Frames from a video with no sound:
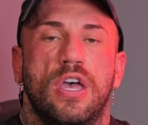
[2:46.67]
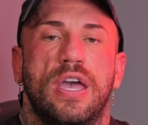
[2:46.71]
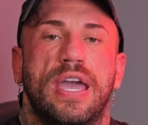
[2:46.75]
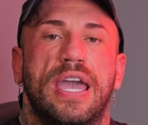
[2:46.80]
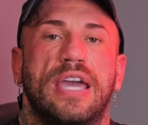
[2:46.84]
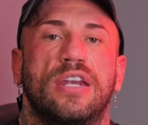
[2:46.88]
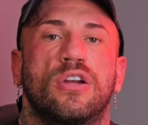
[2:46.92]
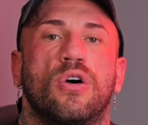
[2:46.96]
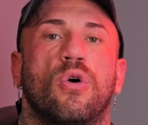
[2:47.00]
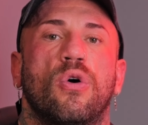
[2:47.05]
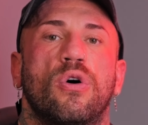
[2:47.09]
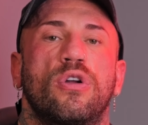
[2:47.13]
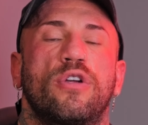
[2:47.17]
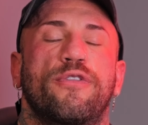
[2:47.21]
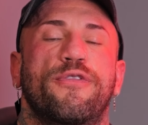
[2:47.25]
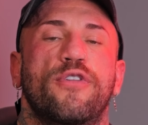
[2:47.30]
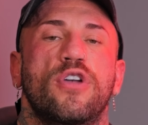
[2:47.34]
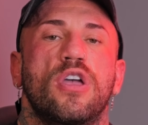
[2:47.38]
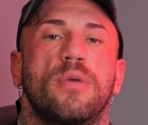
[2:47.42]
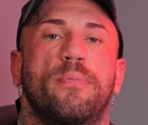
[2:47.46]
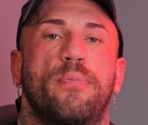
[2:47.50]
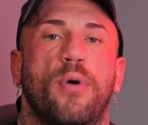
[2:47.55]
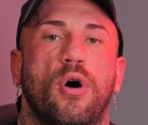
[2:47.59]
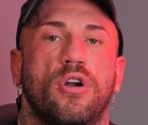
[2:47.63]
In order for
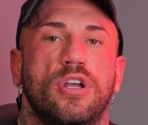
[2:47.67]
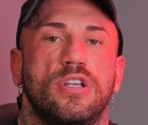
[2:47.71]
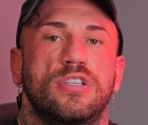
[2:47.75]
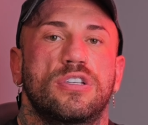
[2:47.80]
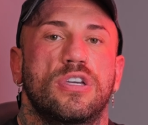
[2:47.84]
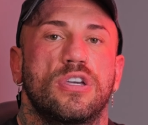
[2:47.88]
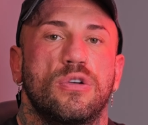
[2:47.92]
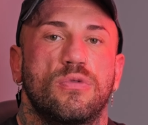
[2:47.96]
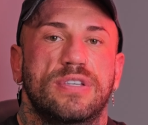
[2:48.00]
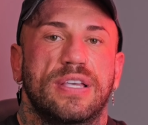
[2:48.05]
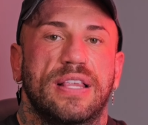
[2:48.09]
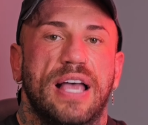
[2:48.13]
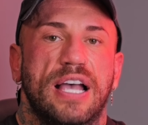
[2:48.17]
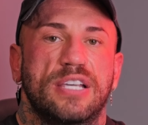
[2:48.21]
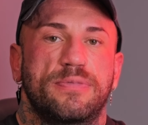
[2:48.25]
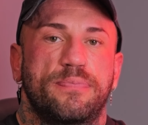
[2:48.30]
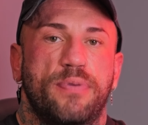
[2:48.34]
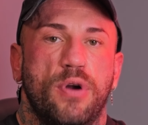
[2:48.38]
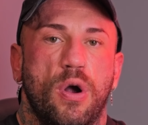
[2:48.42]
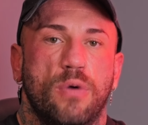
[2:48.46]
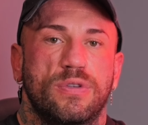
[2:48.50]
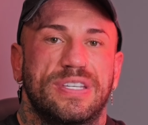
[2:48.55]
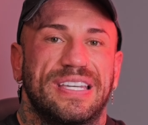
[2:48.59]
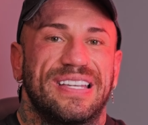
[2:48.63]
your body to utilize
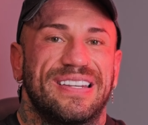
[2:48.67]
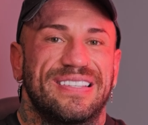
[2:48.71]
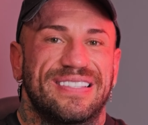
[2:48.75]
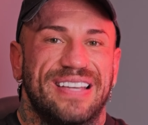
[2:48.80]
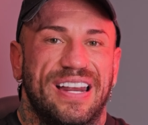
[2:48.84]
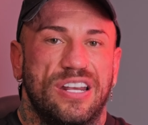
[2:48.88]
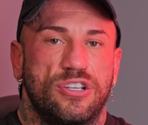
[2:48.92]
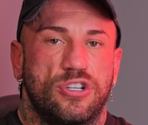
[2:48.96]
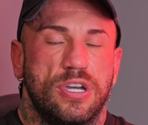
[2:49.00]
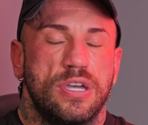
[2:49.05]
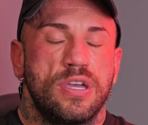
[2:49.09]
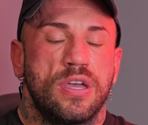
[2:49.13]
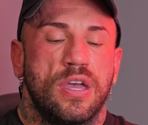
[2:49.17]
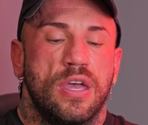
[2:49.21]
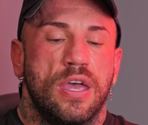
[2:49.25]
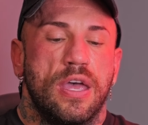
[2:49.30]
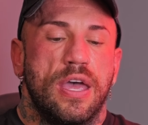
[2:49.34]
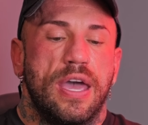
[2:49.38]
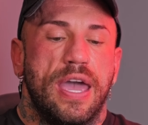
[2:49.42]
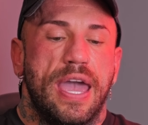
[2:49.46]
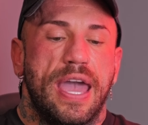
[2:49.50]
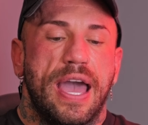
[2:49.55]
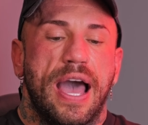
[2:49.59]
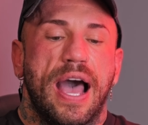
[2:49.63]
protein as energy,
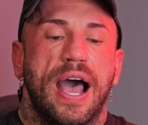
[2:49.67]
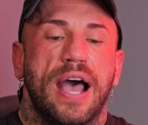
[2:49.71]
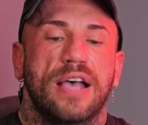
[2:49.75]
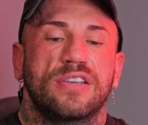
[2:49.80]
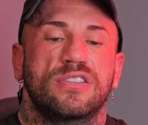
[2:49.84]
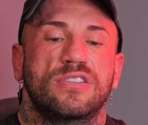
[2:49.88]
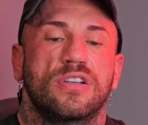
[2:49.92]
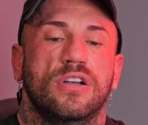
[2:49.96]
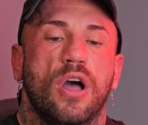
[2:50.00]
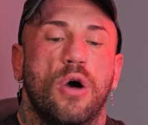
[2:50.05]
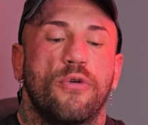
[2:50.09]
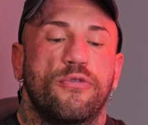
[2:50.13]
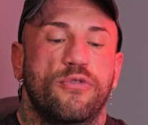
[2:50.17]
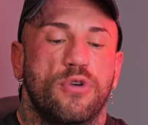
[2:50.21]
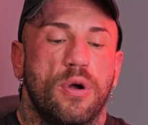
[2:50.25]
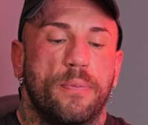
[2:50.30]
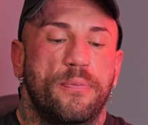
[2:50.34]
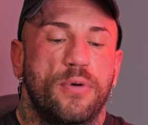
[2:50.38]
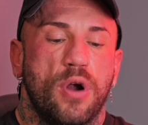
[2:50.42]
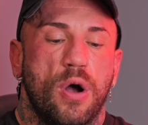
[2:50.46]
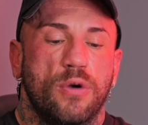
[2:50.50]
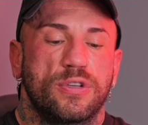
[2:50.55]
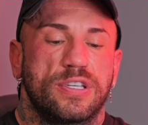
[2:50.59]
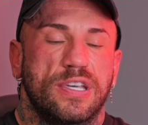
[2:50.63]
it has to go through a
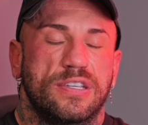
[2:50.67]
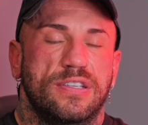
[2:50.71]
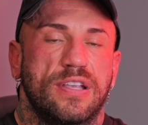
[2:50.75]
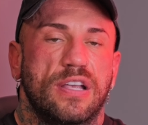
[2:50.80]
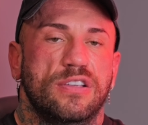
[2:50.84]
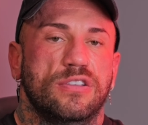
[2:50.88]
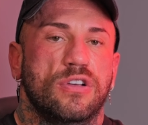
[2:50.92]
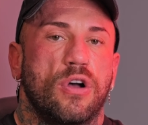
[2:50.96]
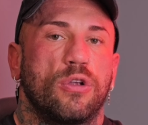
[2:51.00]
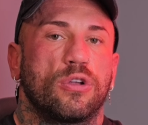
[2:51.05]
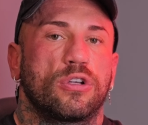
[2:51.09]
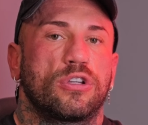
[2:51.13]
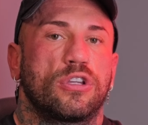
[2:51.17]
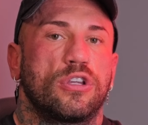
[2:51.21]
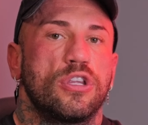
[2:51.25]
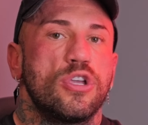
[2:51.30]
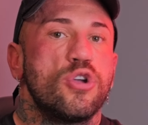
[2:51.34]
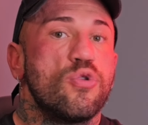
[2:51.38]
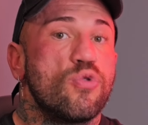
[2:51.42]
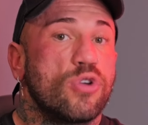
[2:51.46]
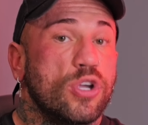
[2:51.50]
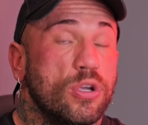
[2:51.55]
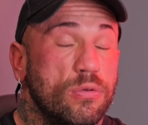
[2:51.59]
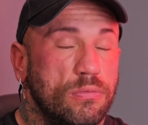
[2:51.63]
process that's called
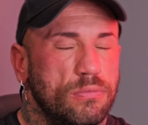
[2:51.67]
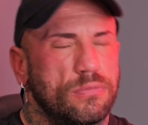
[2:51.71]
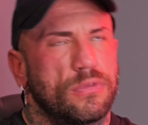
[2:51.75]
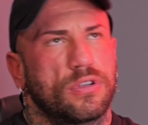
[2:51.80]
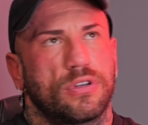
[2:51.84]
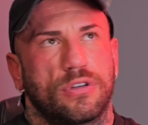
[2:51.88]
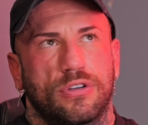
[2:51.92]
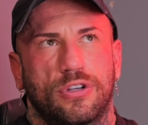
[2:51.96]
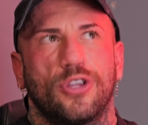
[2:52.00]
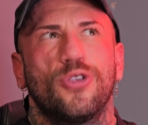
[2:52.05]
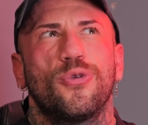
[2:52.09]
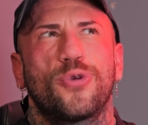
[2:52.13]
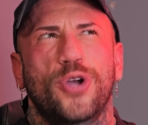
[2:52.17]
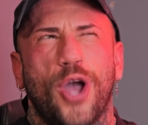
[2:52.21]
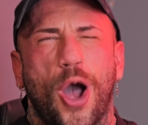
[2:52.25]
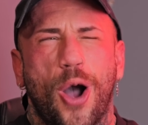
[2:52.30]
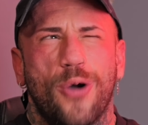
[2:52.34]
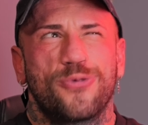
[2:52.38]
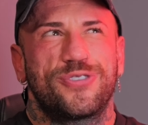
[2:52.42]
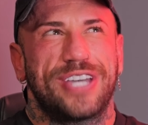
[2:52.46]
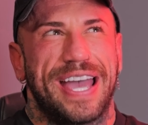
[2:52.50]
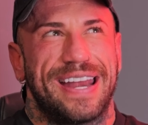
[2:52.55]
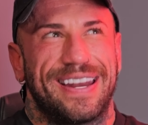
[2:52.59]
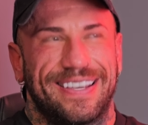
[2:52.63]

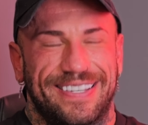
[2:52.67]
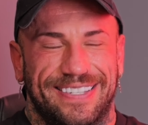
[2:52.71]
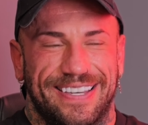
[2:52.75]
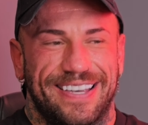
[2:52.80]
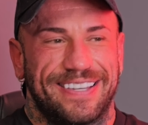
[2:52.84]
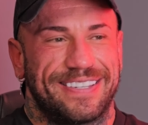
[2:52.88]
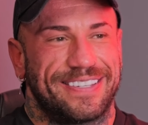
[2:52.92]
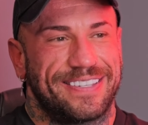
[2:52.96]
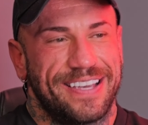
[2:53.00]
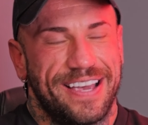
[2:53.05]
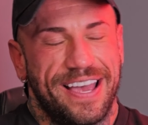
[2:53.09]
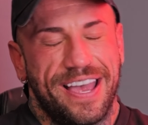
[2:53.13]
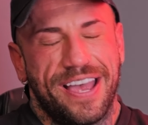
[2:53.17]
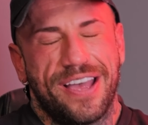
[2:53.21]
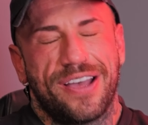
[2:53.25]
glucogenesis.